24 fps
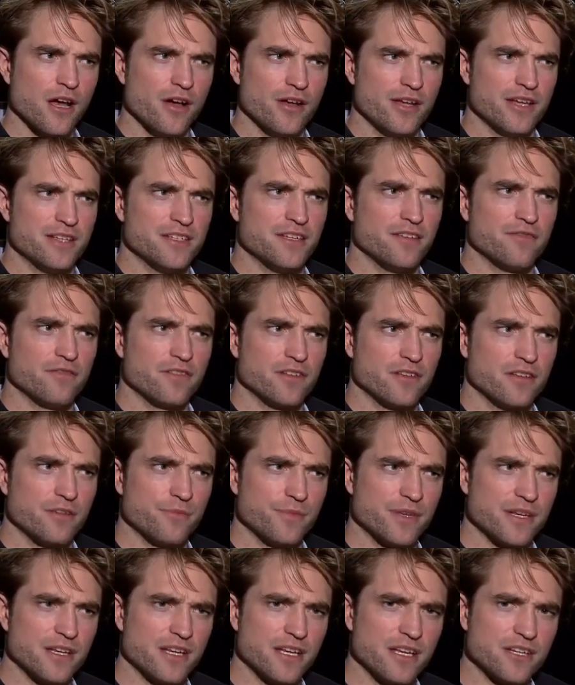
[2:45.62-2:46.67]
Oh yeah, definitely.
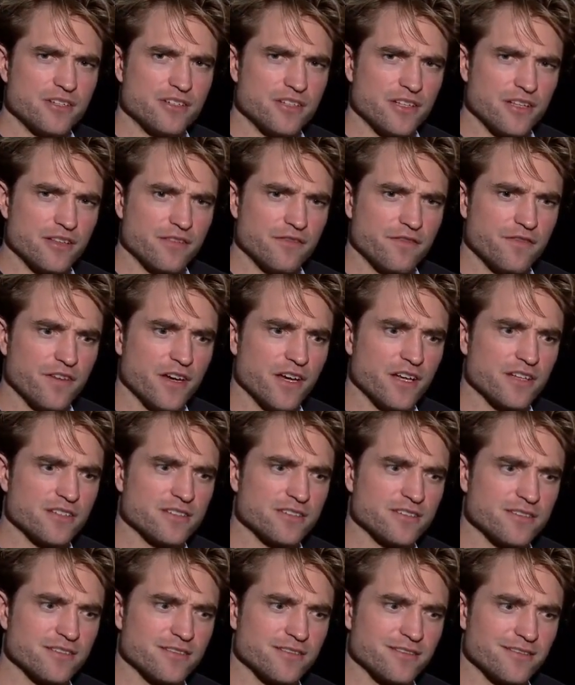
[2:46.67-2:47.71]
Yeah. I mean, literally the
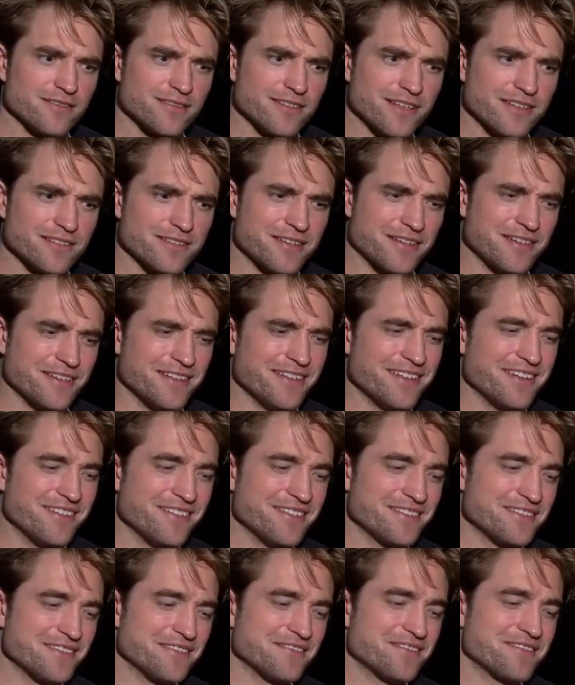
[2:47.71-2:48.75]
first,
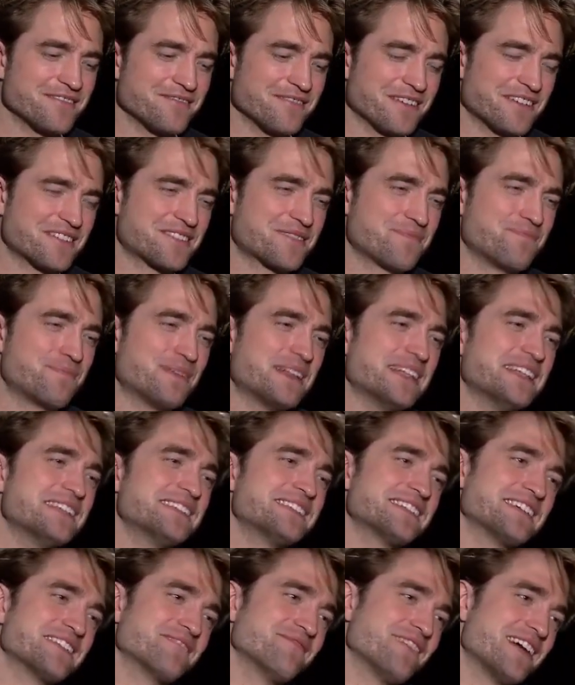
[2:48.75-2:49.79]
there's
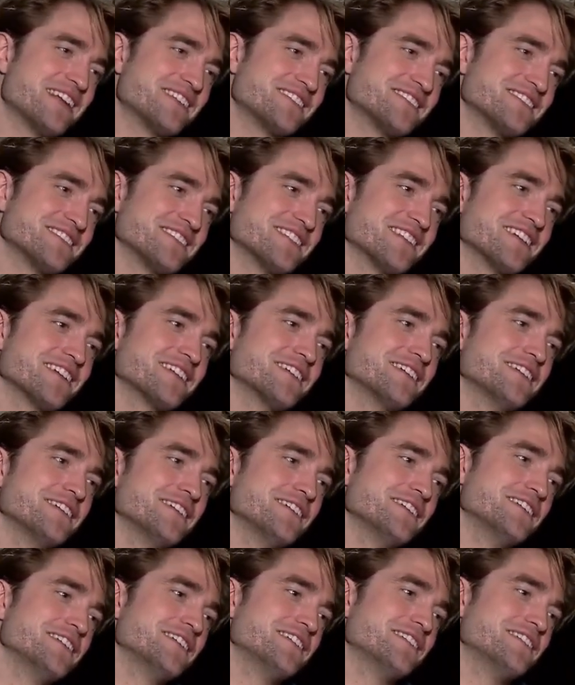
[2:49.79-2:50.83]
explicit mentions of,
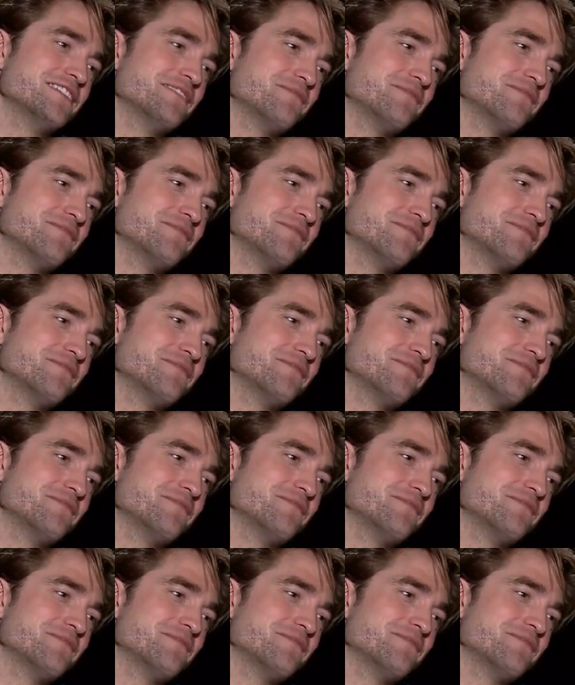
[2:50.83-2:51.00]
like,